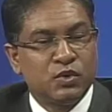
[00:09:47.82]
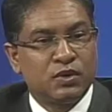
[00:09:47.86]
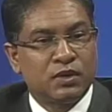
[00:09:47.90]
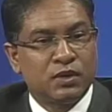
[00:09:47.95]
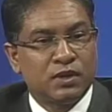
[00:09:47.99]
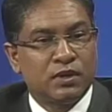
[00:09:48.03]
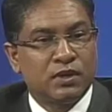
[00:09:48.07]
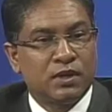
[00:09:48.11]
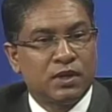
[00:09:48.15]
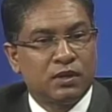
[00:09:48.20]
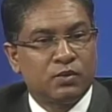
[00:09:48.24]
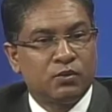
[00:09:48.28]

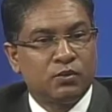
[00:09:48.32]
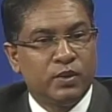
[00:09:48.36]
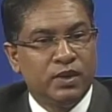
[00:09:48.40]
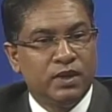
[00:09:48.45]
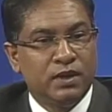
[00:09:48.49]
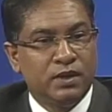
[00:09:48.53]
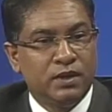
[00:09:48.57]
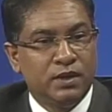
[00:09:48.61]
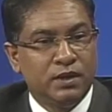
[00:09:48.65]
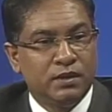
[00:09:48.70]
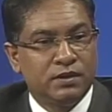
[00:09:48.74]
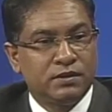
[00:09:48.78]
that we
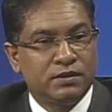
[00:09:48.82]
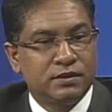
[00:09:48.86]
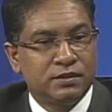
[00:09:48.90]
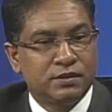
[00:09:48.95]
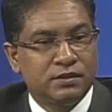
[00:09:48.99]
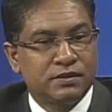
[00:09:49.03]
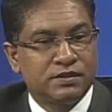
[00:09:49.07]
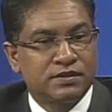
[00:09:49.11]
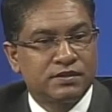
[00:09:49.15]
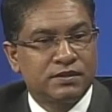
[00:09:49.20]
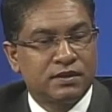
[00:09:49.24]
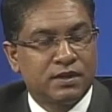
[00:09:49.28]
need to
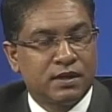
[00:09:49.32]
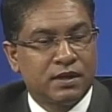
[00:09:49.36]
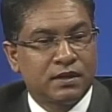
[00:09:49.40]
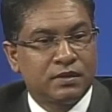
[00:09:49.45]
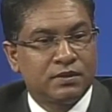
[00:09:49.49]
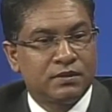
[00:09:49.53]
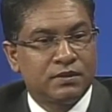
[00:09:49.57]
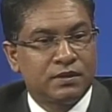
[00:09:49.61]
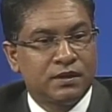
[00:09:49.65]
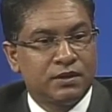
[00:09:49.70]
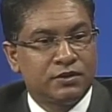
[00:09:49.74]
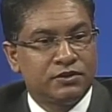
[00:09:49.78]
start
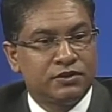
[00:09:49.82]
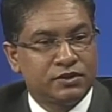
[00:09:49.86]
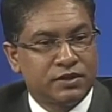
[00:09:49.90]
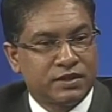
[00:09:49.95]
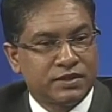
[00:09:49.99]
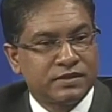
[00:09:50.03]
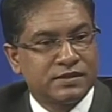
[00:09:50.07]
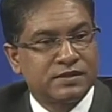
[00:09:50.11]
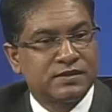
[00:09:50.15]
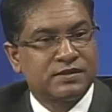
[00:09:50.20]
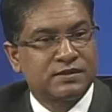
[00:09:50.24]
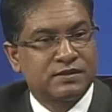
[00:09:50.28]
to
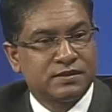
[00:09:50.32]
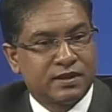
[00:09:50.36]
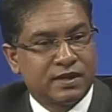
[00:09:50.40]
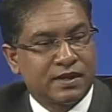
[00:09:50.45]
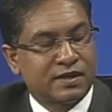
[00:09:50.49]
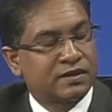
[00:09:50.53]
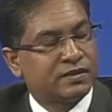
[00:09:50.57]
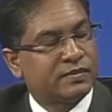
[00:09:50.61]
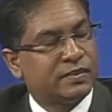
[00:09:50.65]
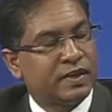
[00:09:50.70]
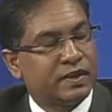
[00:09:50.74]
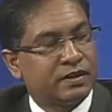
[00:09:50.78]
adjust
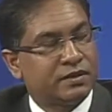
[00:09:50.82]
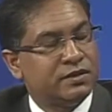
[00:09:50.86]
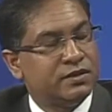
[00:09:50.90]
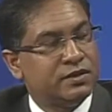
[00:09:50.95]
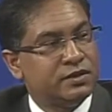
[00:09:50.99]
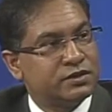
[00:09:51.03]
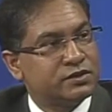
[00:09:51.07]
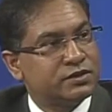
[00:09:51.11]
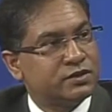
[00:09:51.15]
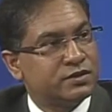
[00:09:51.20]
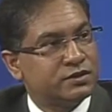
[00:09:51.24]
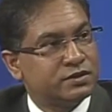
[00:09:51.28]

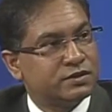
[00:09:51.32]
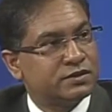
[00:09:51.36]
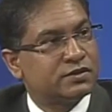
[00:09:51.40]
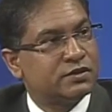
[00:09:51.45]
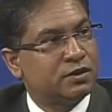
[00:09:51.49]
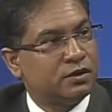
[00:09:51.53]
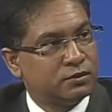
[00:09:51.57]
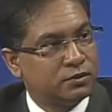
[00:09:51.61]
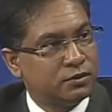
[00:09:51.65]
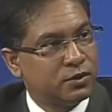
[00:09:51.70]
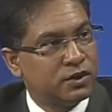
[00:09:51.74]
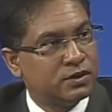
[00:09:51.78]
expectations
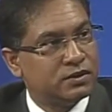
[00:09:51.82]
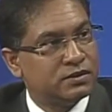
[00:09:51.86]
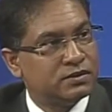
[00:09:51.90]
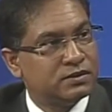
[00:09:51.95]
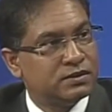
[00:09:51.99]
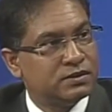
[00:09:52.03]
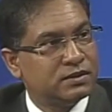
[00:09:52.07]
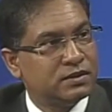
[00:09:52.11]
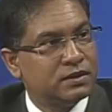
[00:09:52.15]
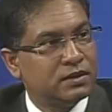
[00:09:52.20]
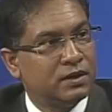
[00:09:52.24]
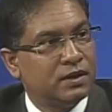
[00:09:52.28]
downwards
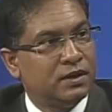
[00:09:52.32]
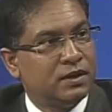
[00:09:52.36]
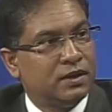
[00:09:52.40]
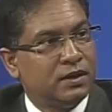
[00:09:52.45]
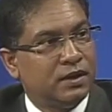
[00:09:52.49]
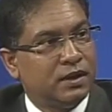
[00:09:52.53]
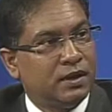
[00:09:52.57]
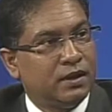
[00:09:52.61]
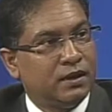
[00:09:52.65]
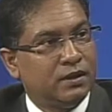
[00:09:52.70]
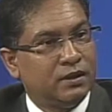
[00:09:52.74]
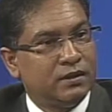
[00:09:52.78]

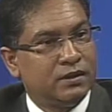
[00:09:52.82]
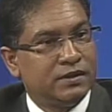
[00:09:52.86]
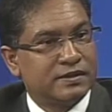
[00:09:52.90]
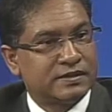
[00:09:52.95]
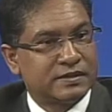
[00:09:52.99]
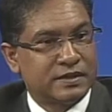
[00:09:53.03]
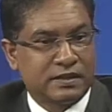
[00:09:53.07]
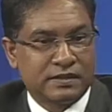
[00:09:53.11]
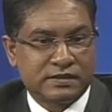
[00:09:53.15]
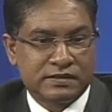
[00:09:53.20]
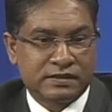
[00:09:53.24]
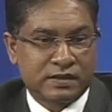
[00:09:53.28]
in the
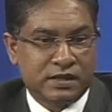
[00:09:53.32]
sense that...